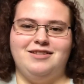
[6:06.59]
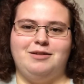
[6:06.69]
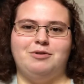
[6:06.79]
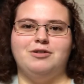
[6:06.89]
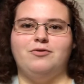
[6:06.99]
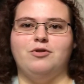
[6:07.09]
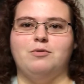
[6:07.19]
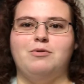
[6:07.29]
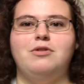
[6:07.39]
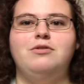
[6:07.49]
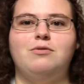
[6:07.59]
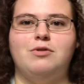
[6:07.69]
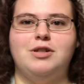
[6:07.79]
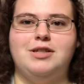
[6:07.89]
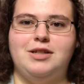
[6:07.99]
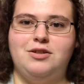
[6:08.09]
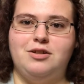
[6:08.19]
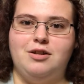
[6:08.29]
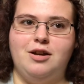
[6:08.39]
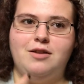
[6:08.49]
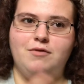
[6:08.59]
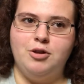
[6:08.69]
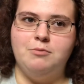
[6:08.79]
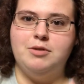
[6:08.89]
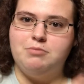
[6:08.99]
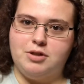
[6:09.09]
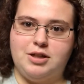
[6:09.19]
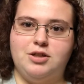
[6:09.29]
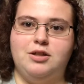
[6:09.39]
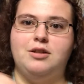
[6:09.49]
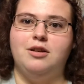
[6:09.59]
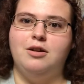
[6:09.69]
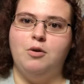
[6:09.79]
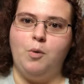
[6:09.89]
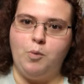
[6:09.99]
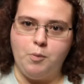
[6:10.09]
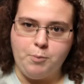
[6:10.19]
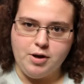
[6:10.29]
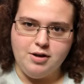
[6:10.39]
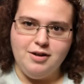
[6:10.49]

They worked for the World Organization of Human Protection, WHOOP.